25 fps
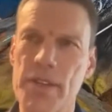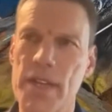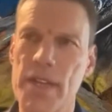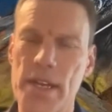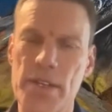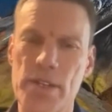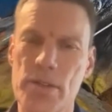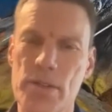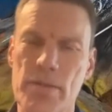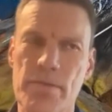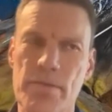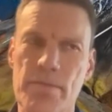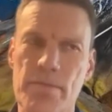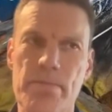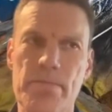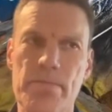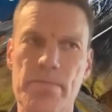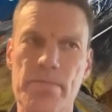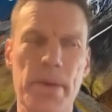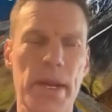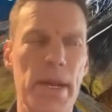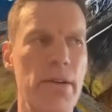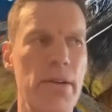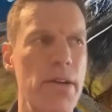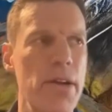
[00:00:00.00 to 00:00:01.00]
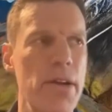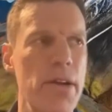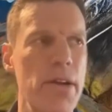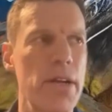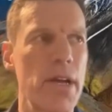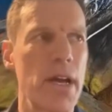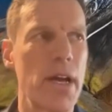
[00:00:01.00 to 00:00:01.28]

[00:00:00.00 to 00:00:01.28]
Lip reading: that sort of period,